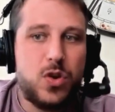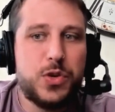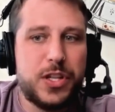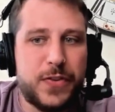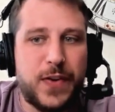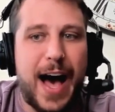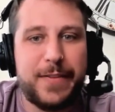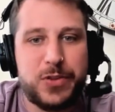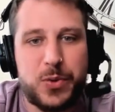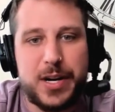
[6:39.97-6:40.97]
with a
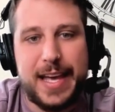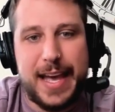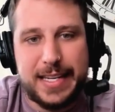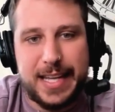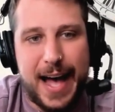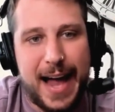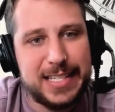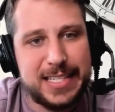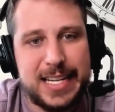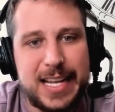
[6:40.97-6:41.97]
528
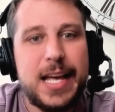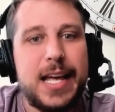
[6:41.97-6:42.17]
dots.